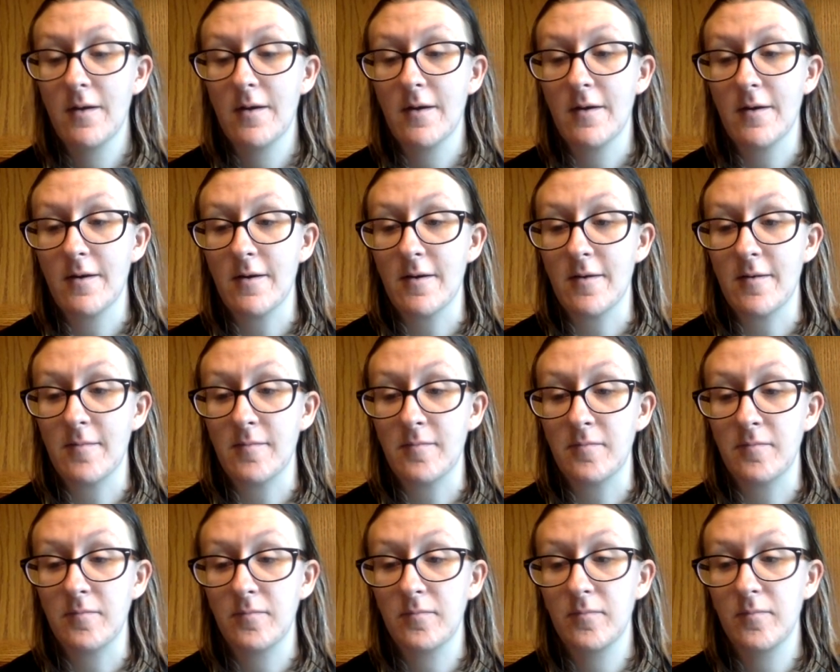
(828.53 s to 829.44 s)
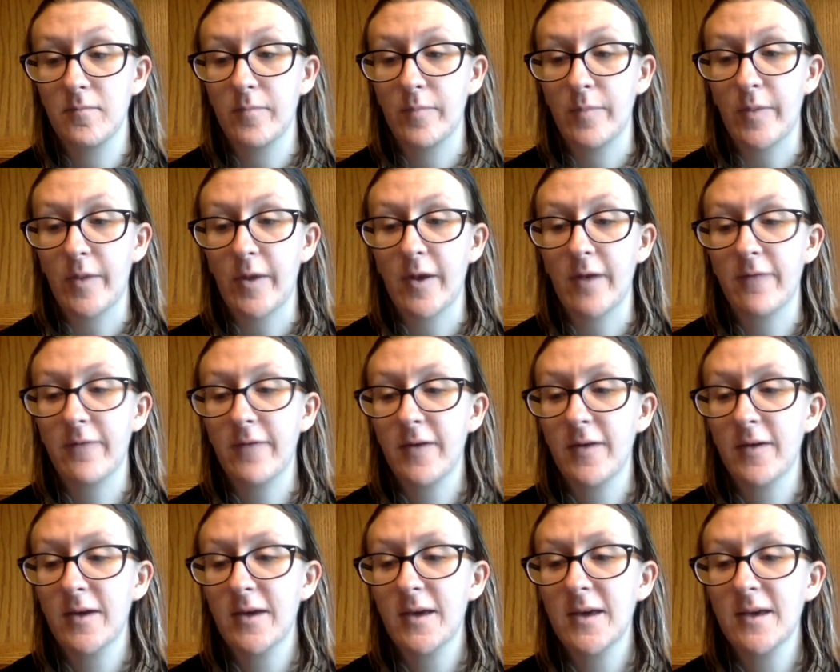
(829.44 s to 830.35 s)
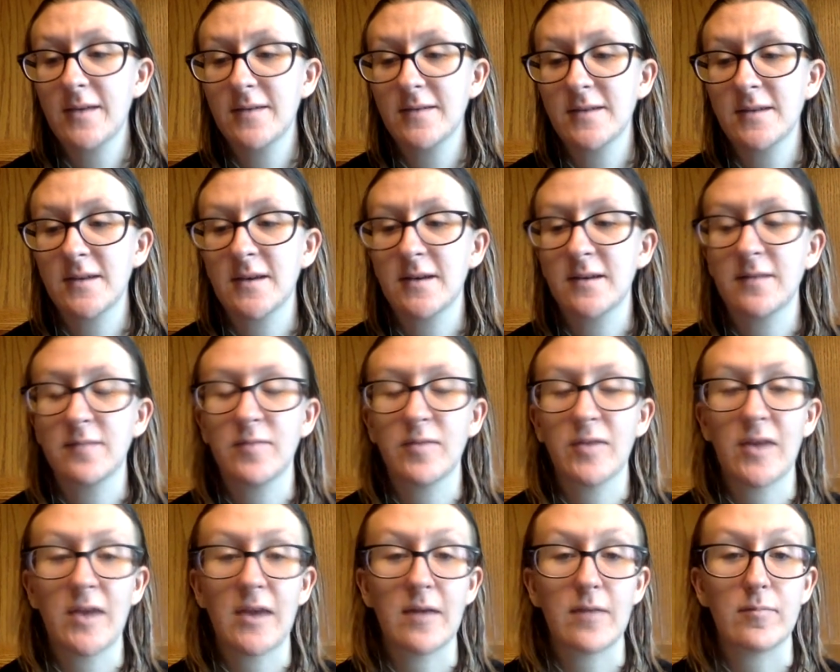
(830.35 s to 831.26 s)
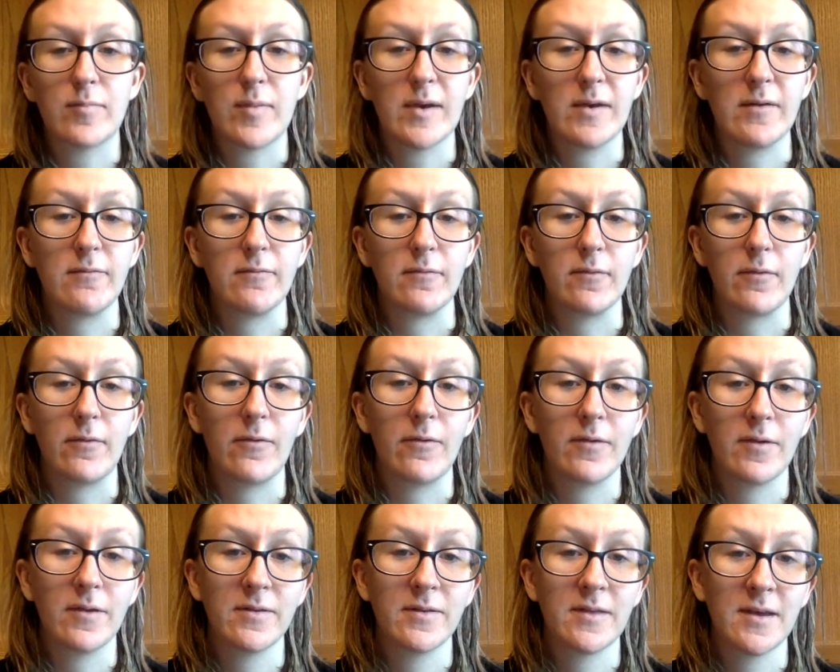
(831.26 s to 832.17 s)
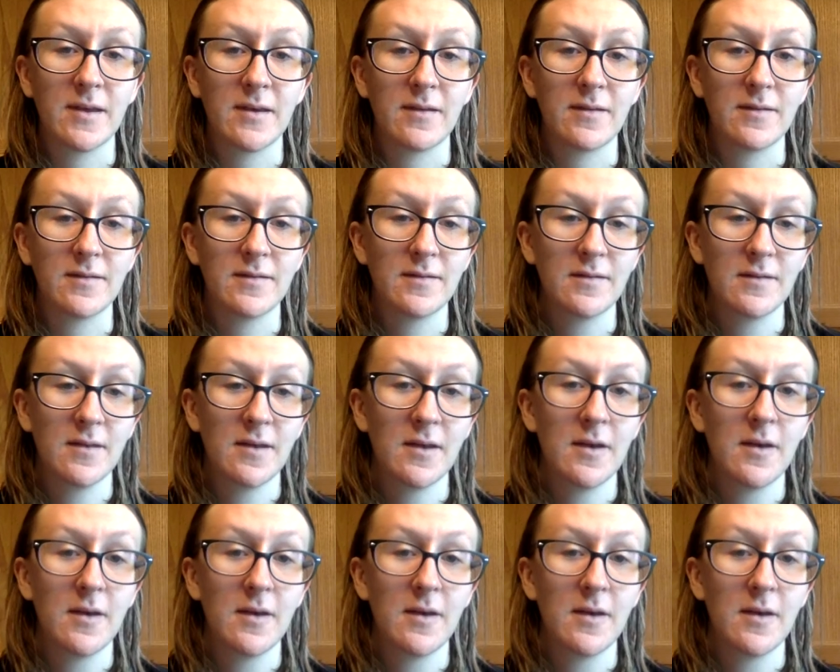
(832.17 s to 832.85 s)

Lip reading: Um, but I feel like he's not going to play a big role in this.